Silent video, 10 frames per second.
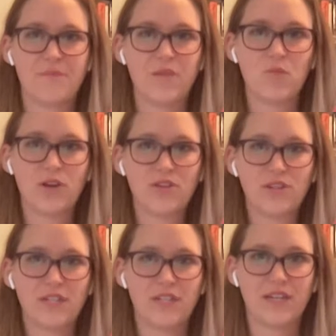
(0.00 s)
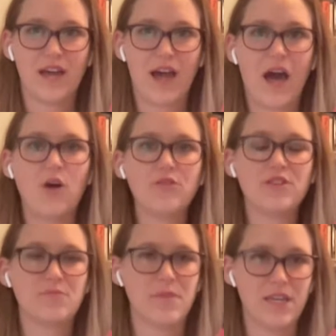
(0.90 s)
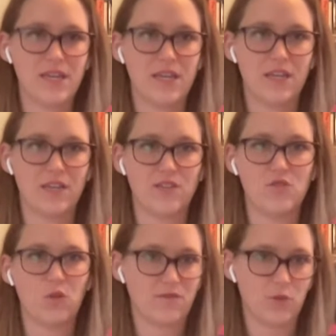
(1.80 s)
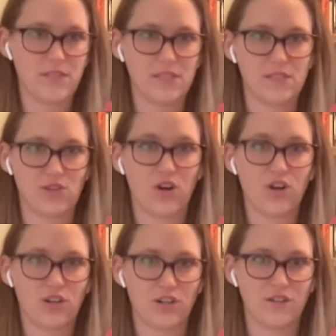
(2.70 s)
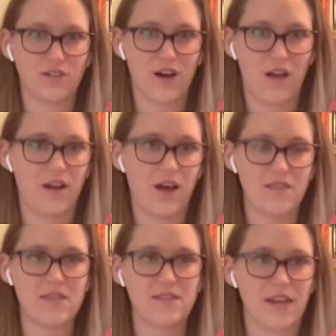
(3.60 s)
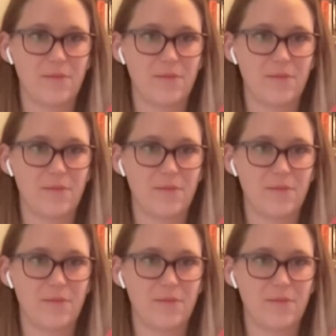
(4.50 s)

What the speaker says: And I'm wondering how you're making your voices heard on these